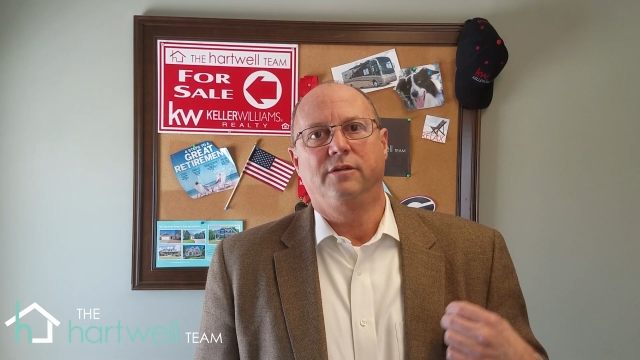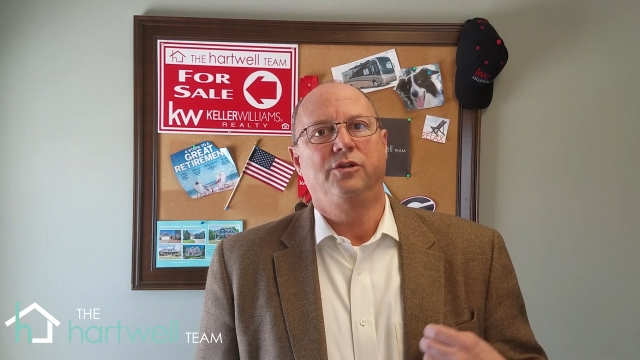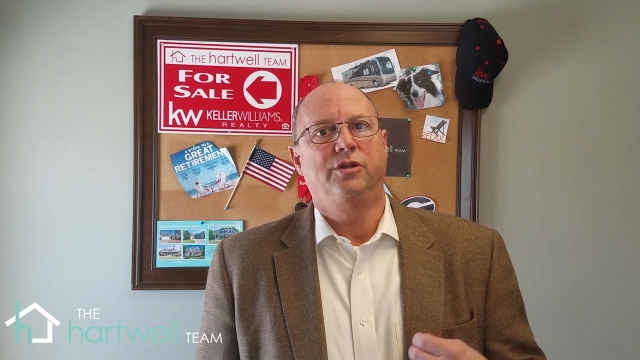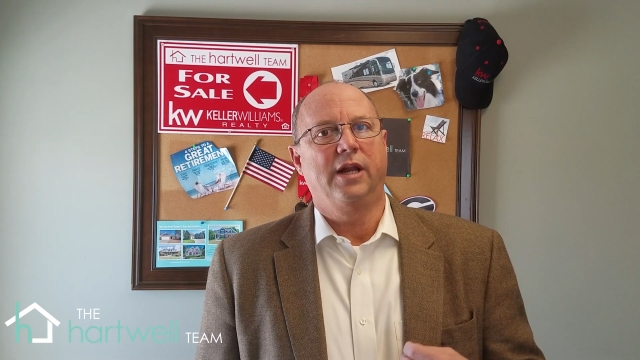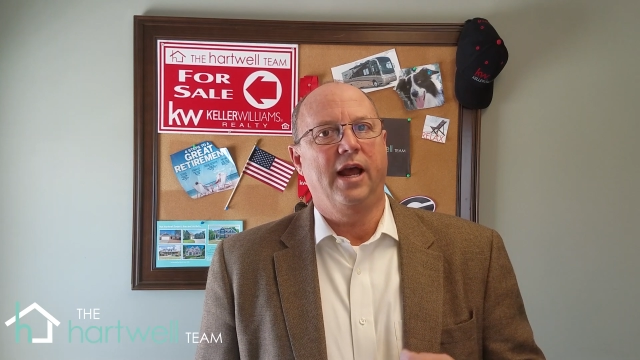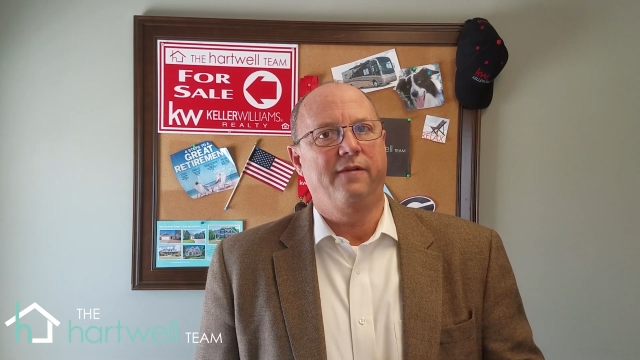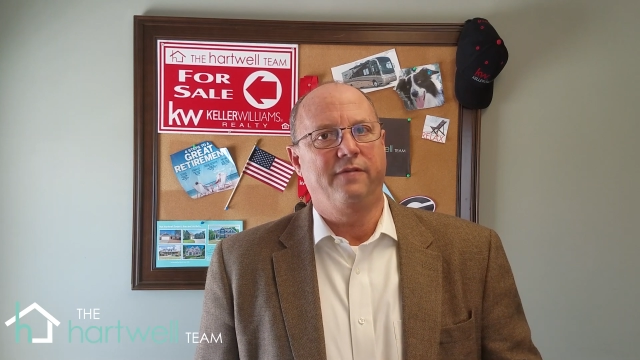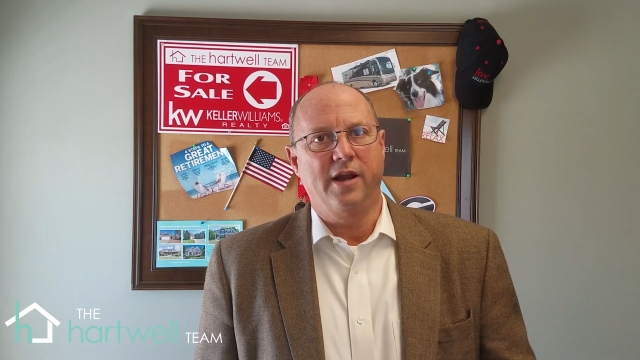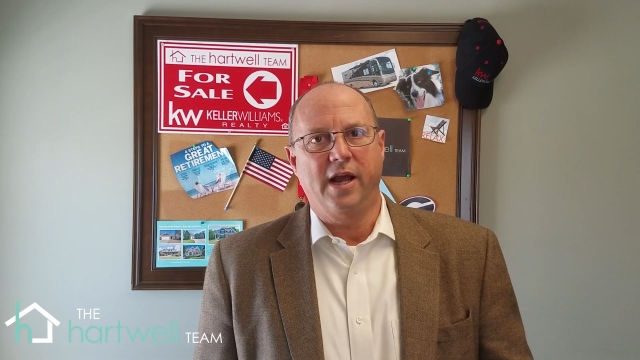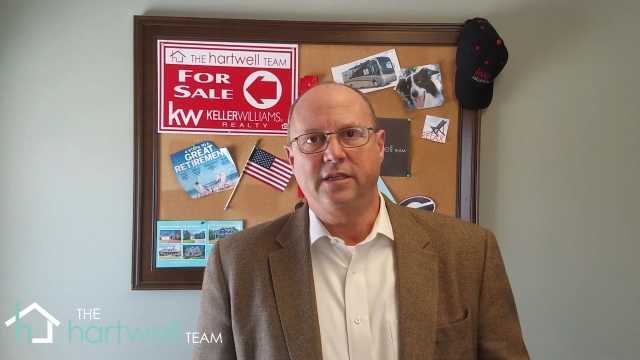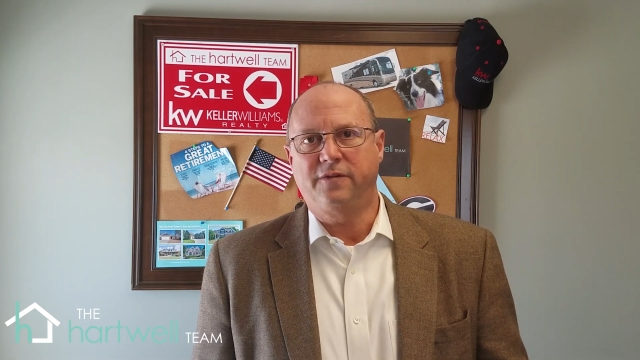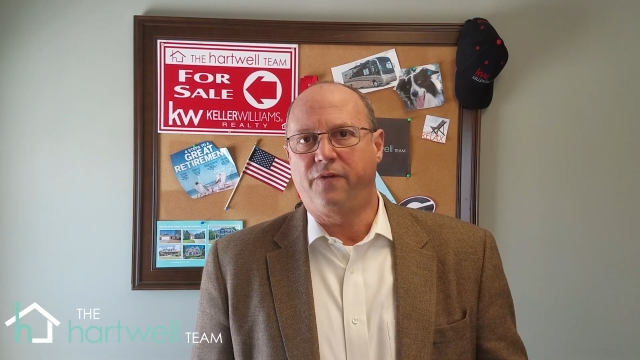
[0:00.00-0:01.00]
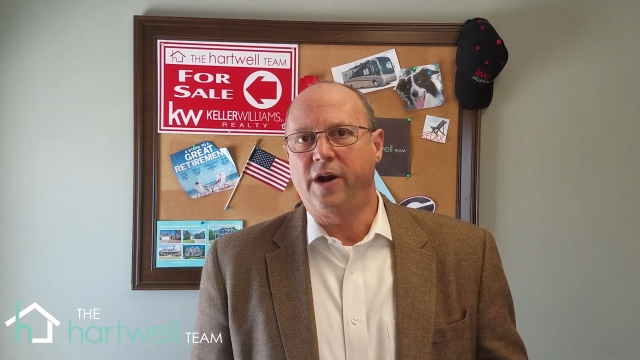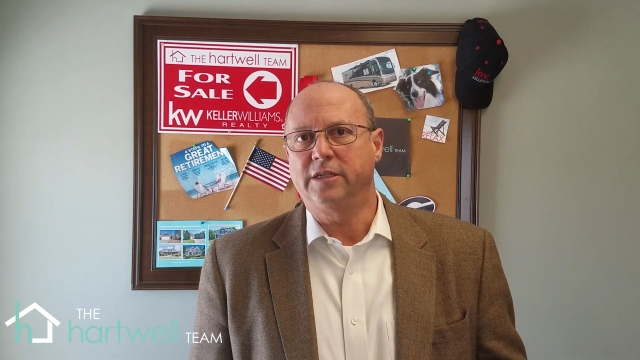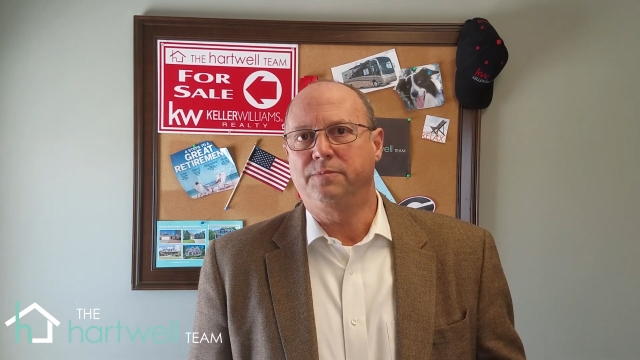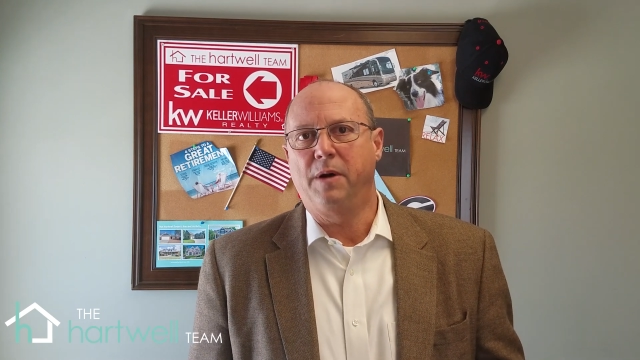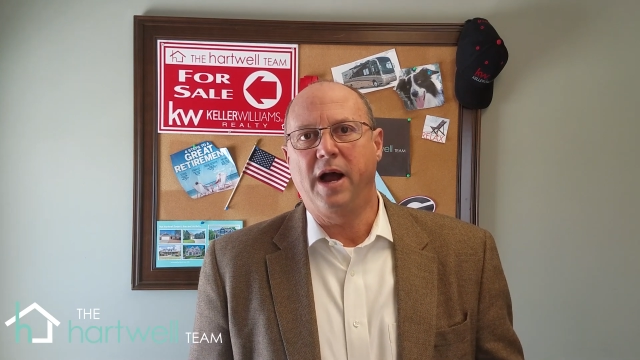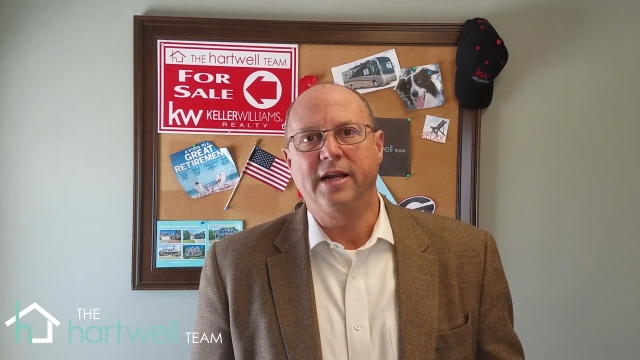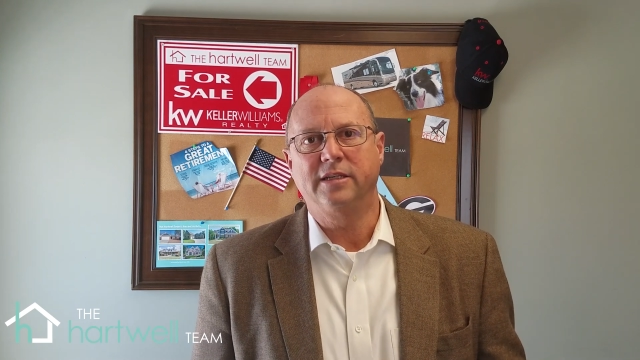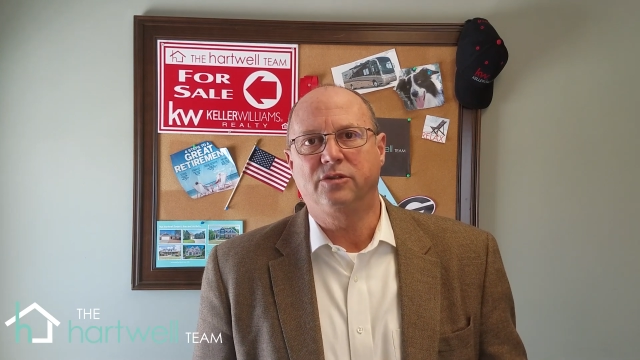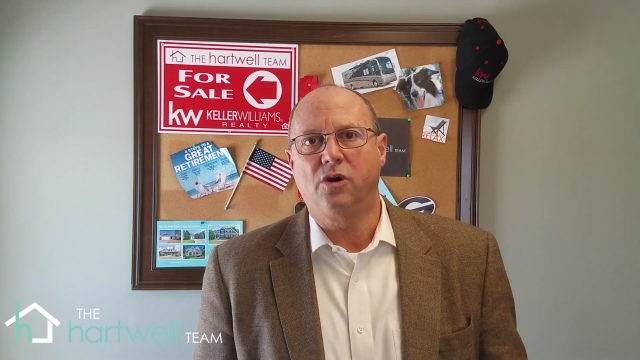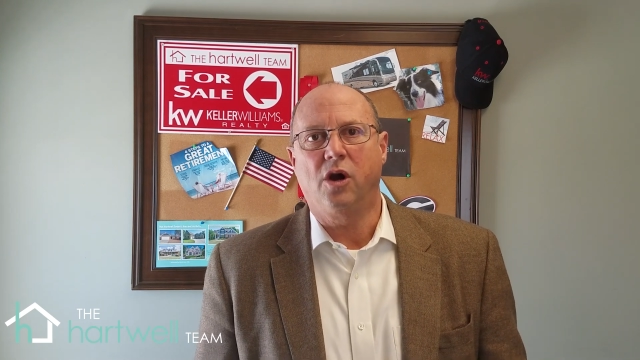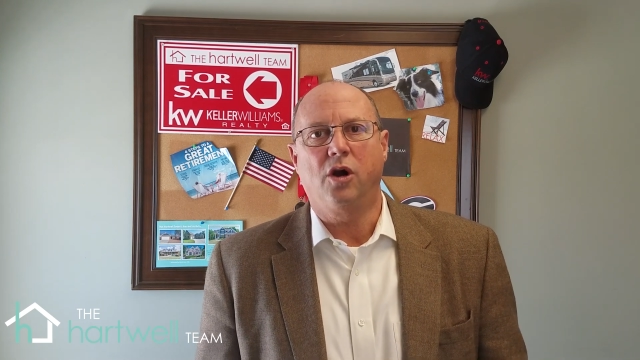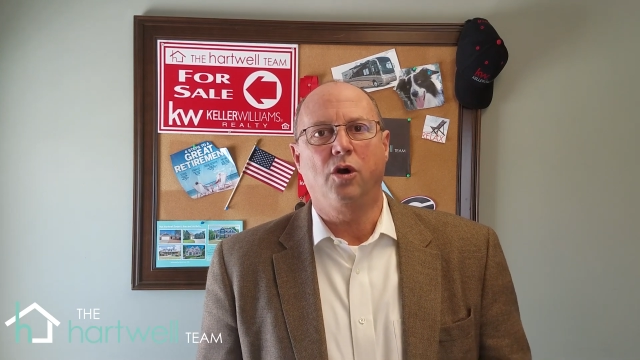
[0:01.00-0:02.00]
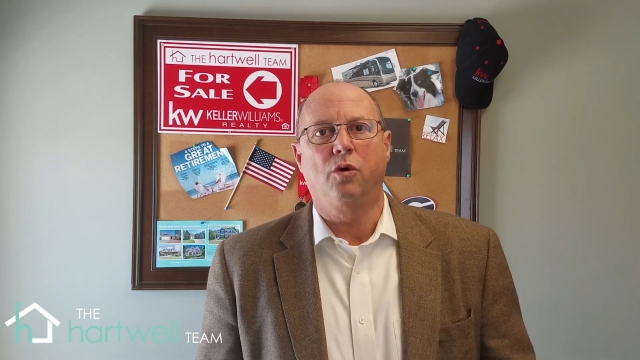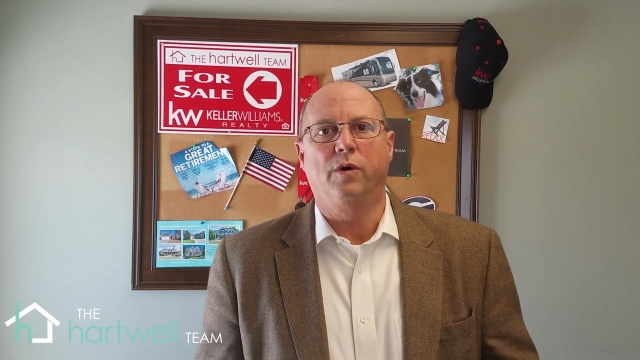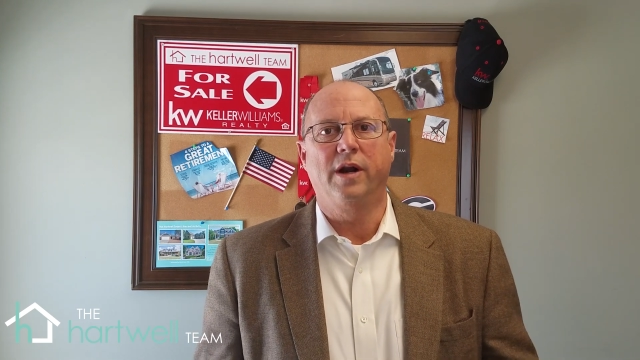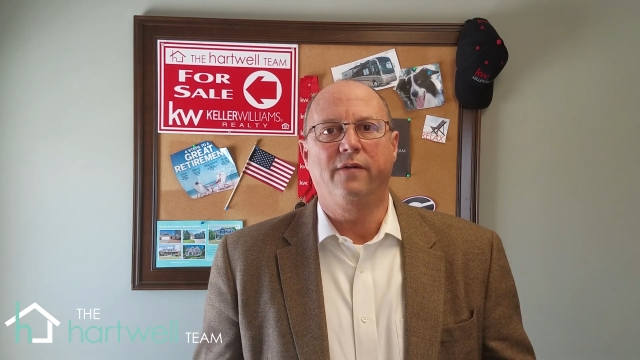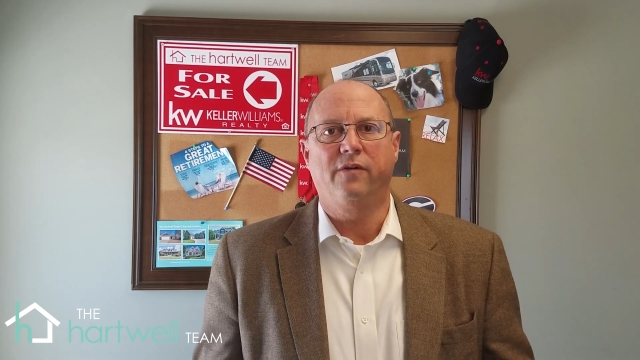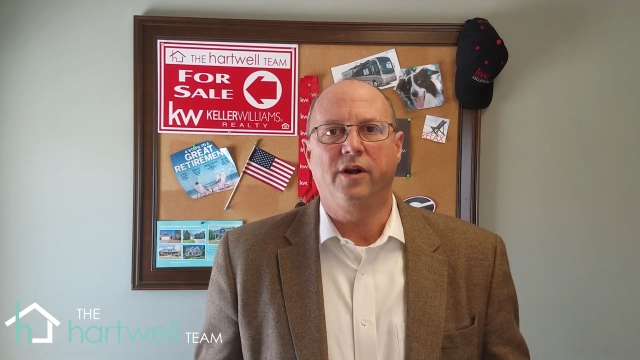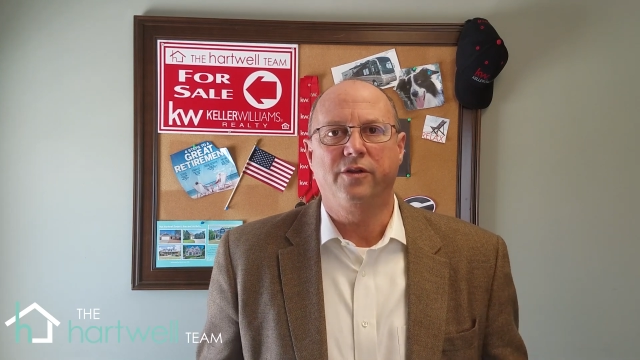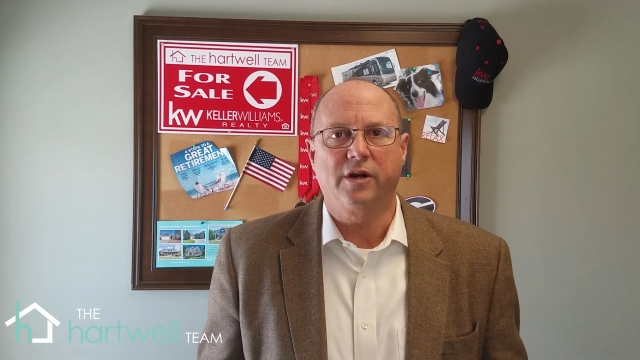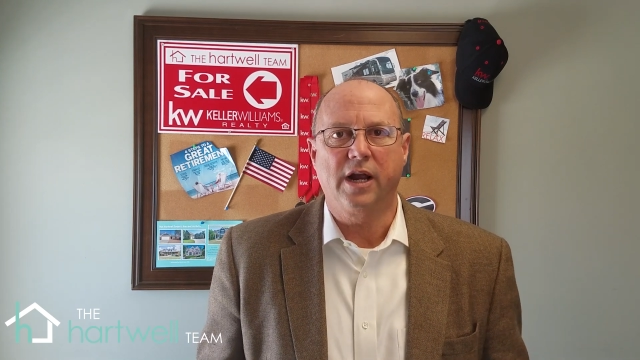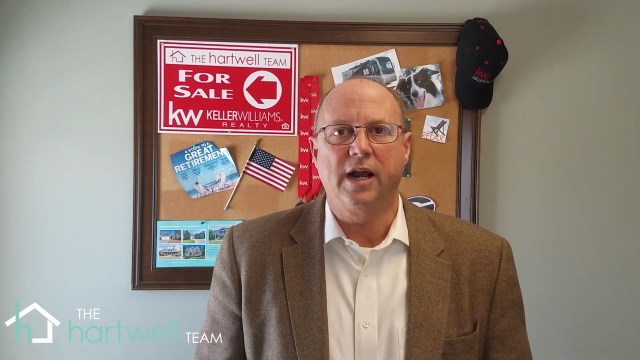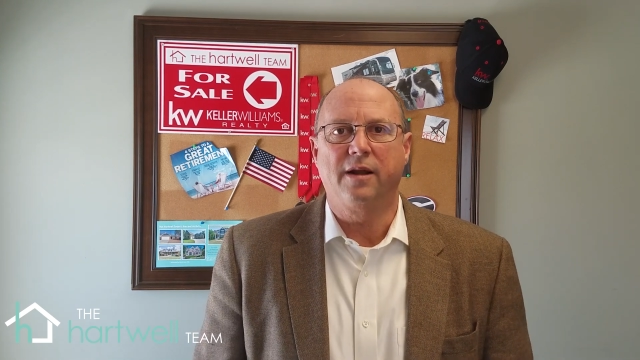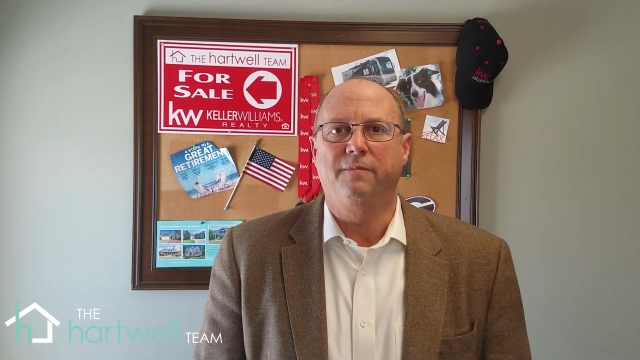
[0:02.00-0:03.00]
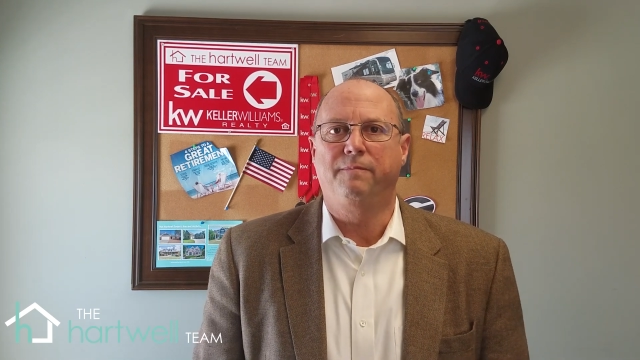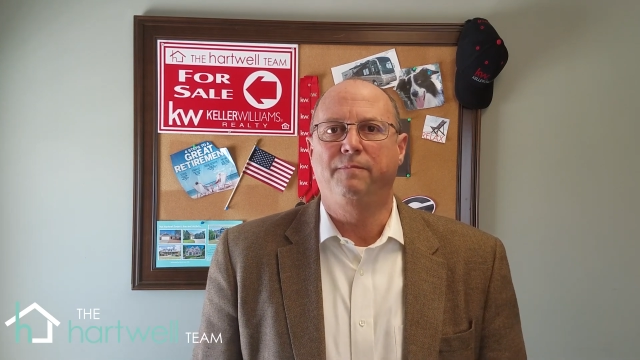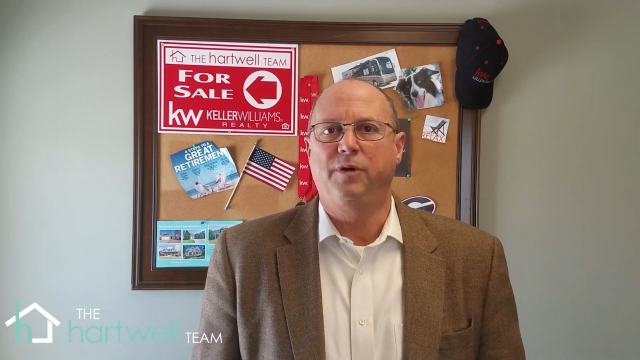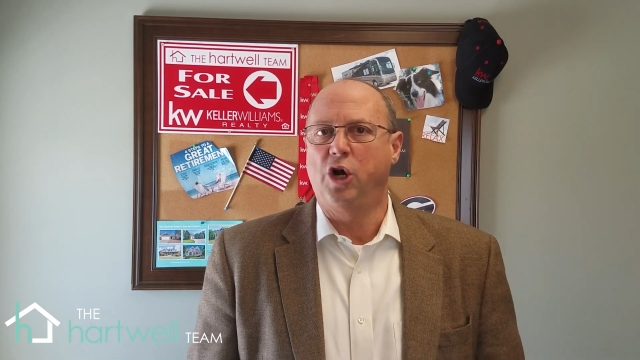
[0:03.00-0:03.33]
You should have nice fresh pine straw or whatever other kind of